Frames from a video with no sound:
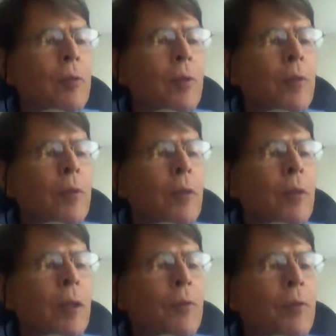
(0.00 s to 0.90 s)

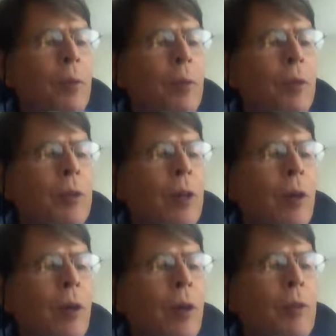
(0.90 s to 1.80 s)

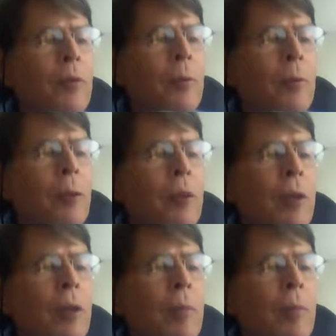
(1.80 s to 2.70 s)
50% are
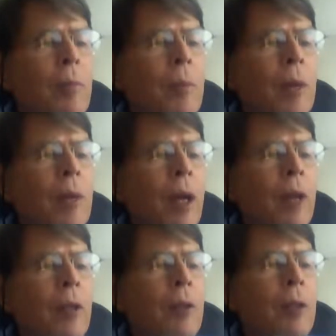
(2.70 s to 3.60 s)
familiar but not
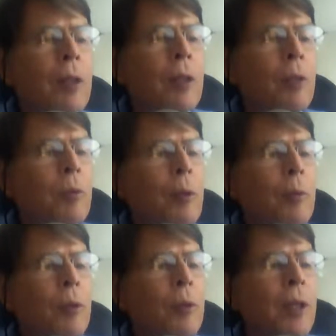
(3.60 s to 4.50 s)
using it,
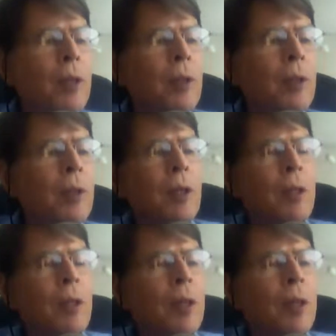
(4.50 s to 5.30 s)
20% are using it,